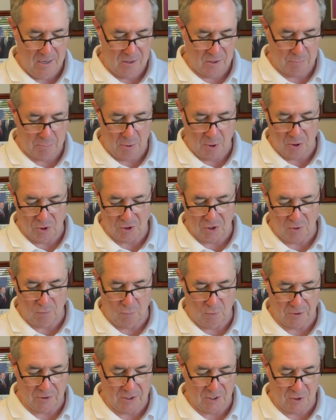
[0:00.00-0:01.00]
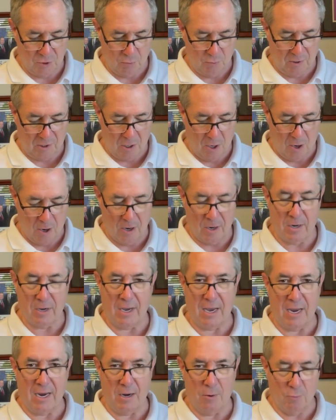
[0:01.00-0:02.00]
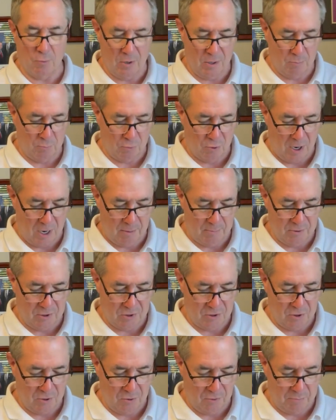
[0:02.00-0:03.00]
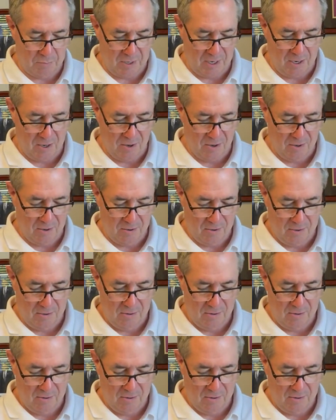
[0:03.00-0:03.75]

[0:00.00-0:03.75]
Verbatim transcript: the person will disregard a written promise to appear,